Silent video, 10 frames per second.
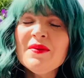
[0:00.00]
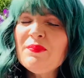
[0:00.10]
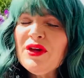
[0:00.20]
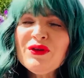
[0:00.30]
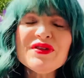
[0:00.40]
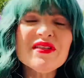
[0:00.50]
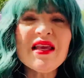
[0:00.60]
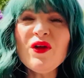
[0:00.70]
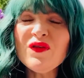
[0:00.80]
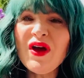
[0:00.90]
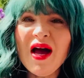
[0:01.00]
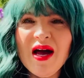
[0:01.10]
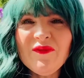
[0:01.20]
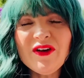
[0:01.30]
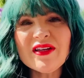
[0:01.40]
builds
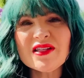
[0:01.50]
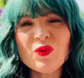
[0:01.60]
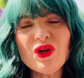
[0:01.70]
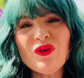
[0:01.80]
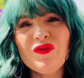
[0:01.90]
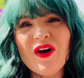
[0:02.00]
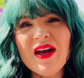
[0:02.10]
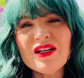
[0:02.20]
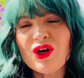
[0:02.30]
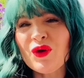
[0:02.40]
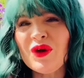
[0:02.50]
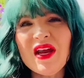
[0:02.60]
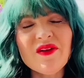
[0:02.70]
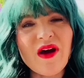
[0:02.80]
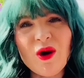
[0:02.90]
self-confidence when you find a
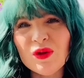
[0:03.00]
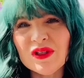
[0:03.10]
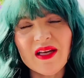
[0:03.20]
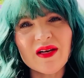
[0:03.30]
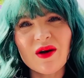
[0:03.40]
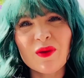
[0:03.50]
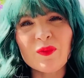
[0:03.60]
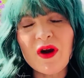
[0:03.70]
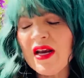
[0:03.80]
creative outlet, all right?